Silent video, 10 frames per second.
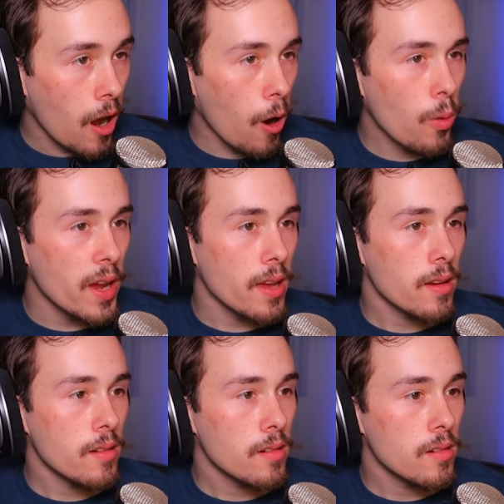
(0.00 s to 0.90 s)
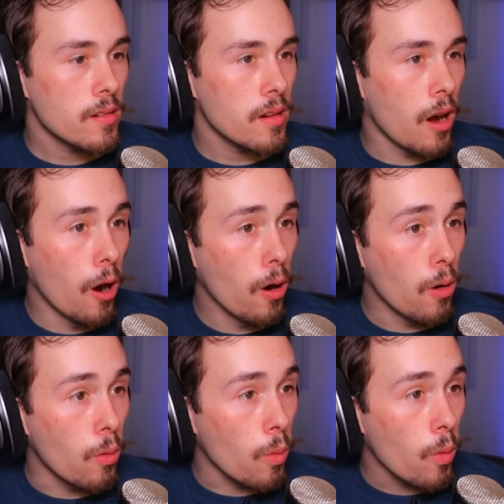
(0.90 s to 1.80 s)
Oh, wait.
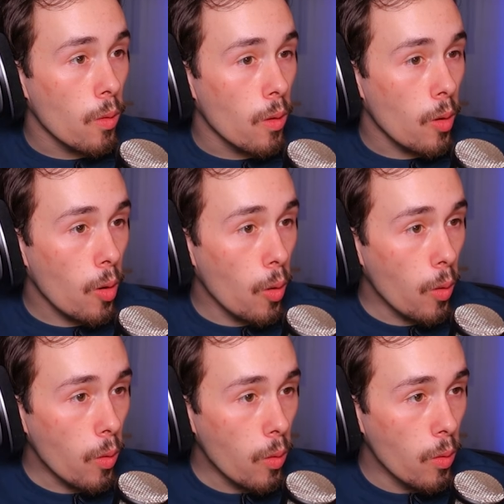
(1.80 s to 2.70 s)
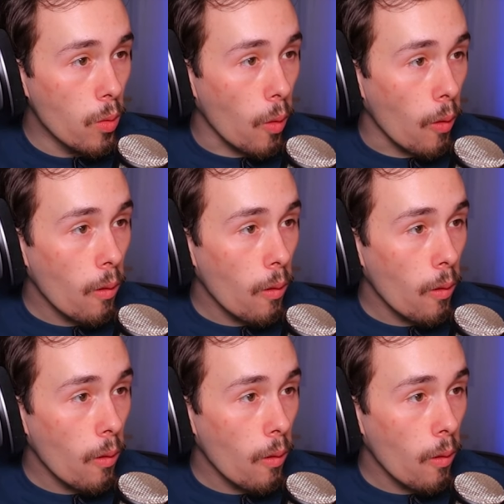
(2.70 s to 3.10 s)
Oh! Oh!